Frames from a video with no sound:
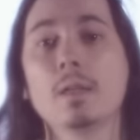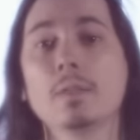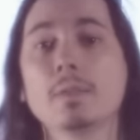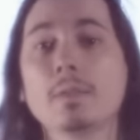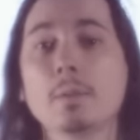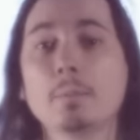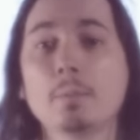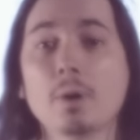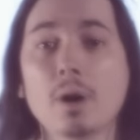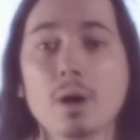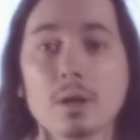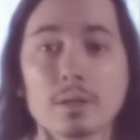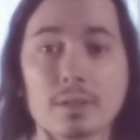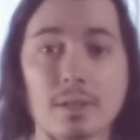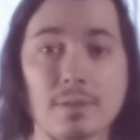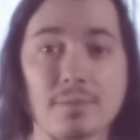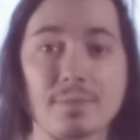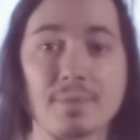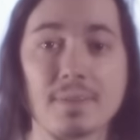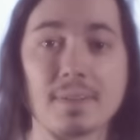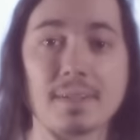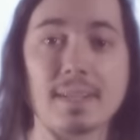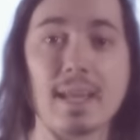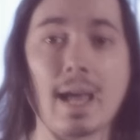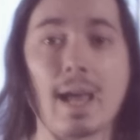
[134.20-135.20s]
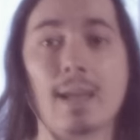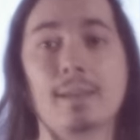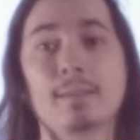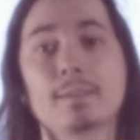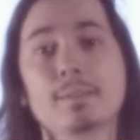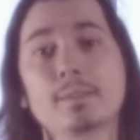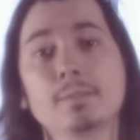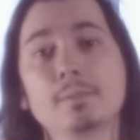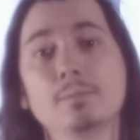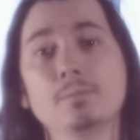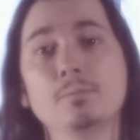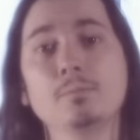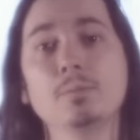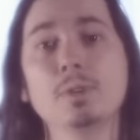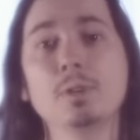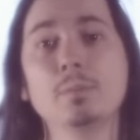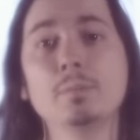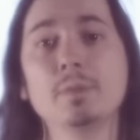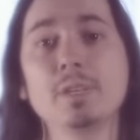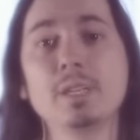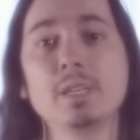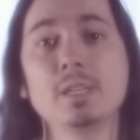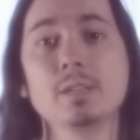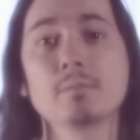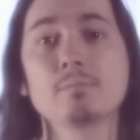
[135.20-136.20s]
The part after that will
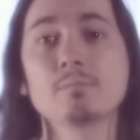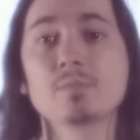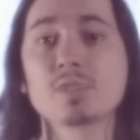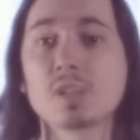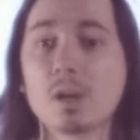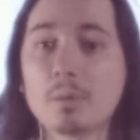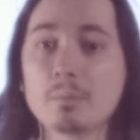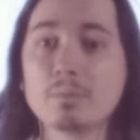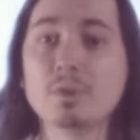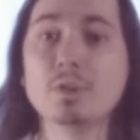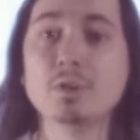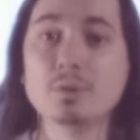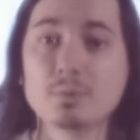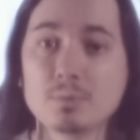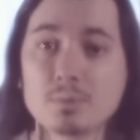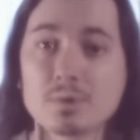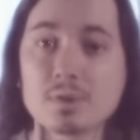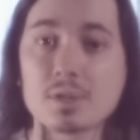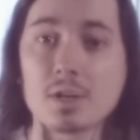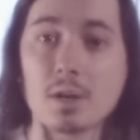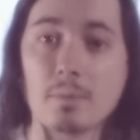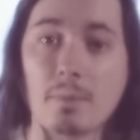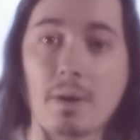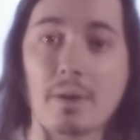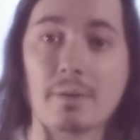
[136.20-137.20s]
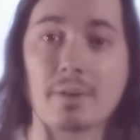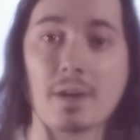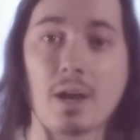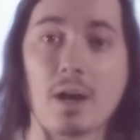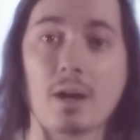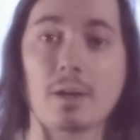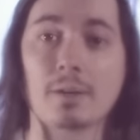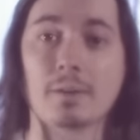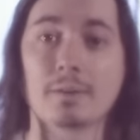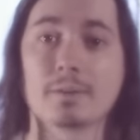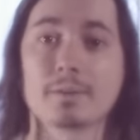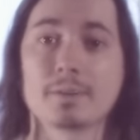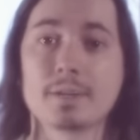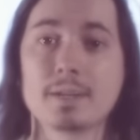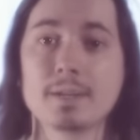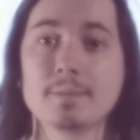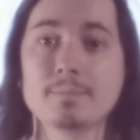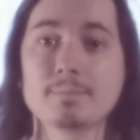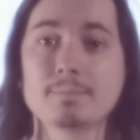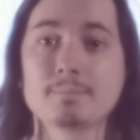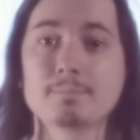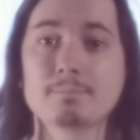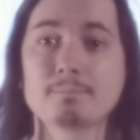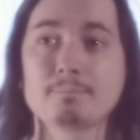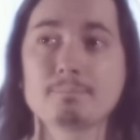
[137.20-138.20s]
be some news about Hungary.
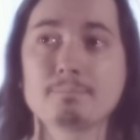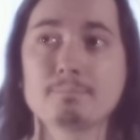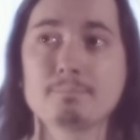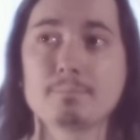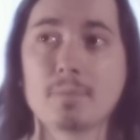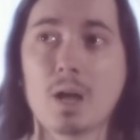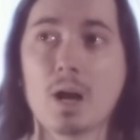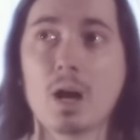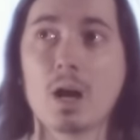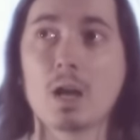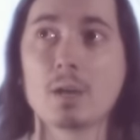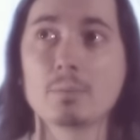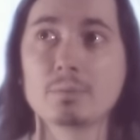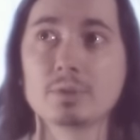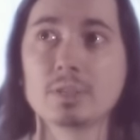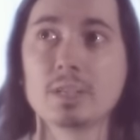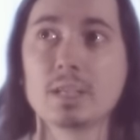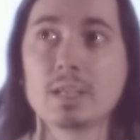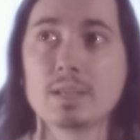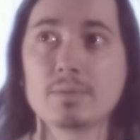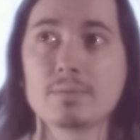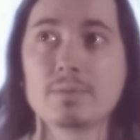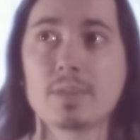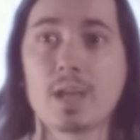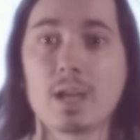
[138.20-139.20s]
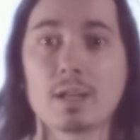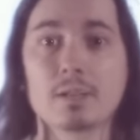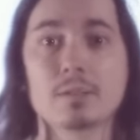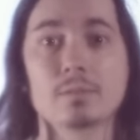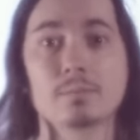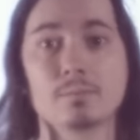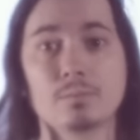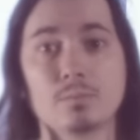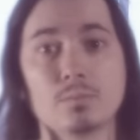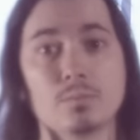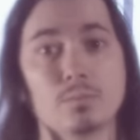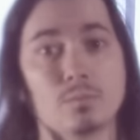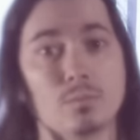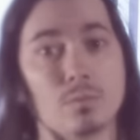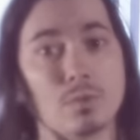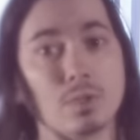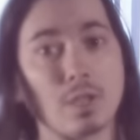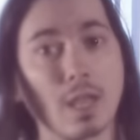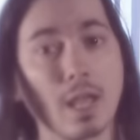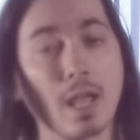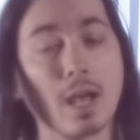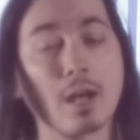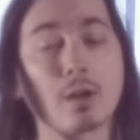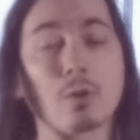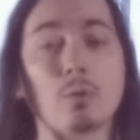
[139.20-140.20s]
I believe that
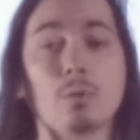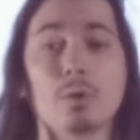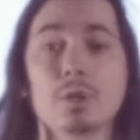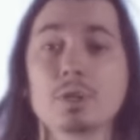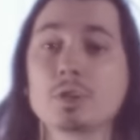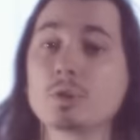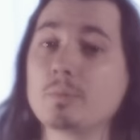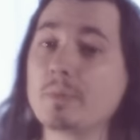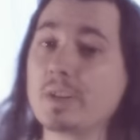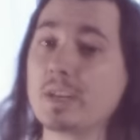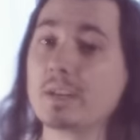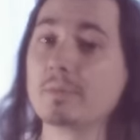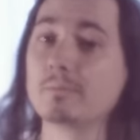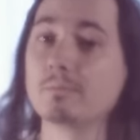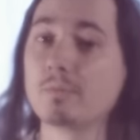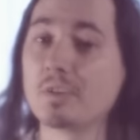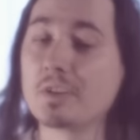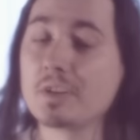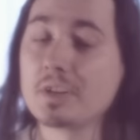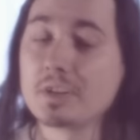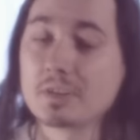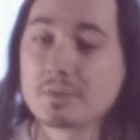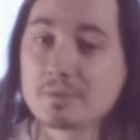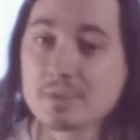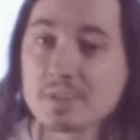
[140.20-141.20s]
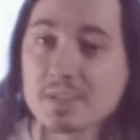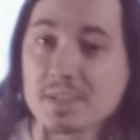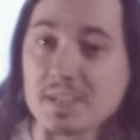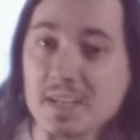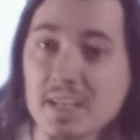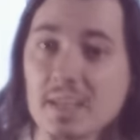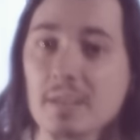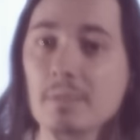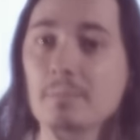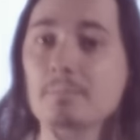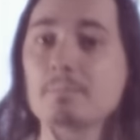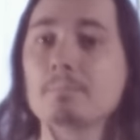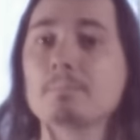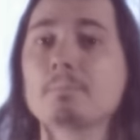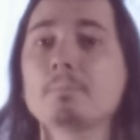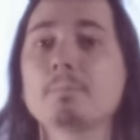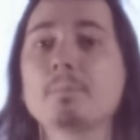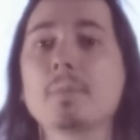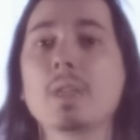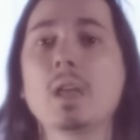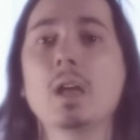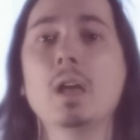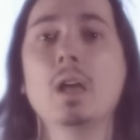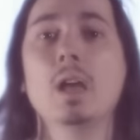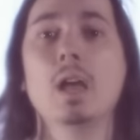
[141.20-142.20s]
they are going to be very interesting.
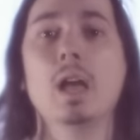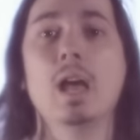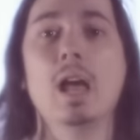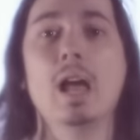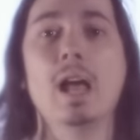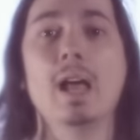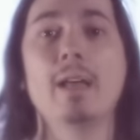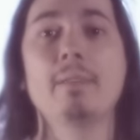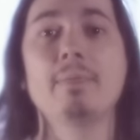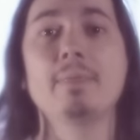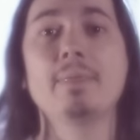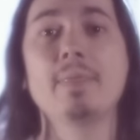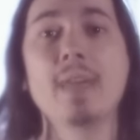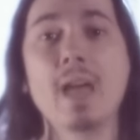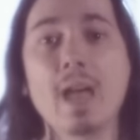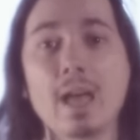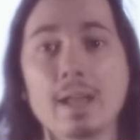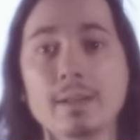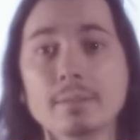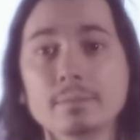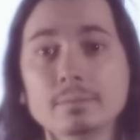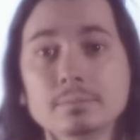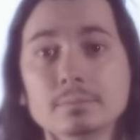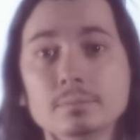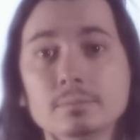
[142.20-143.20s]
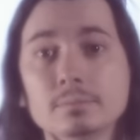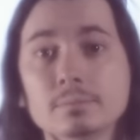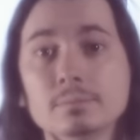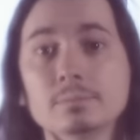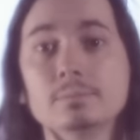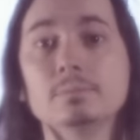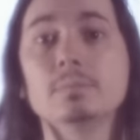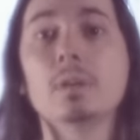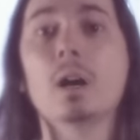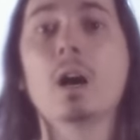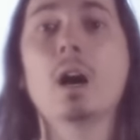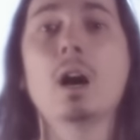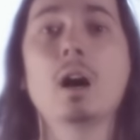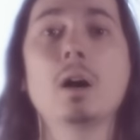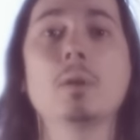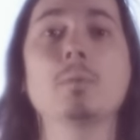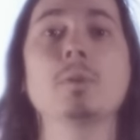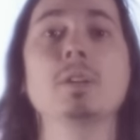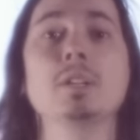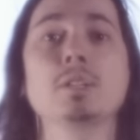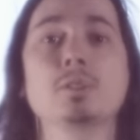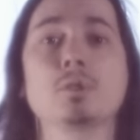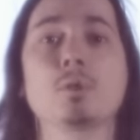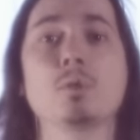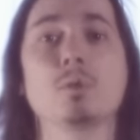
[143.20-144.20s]
And then I
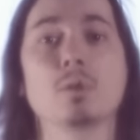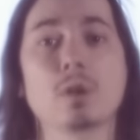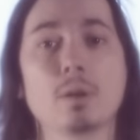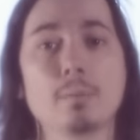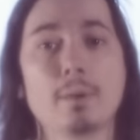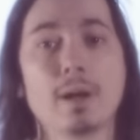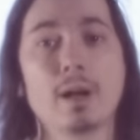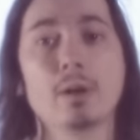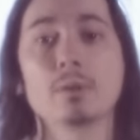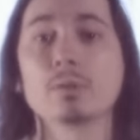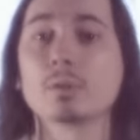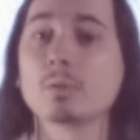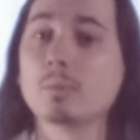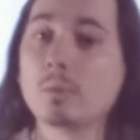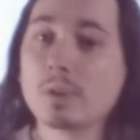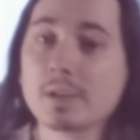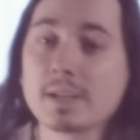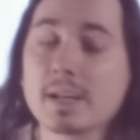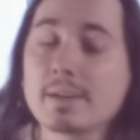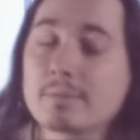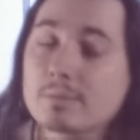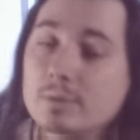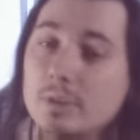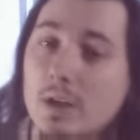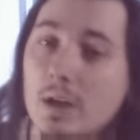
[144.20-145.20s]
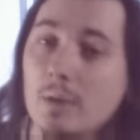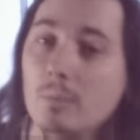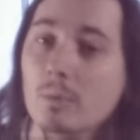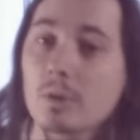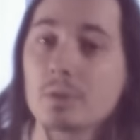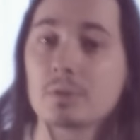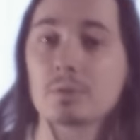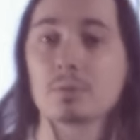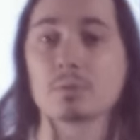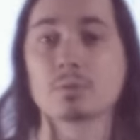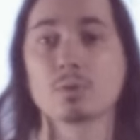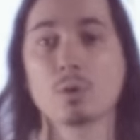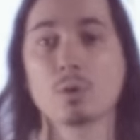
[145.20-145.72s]
will talk about whatever I want to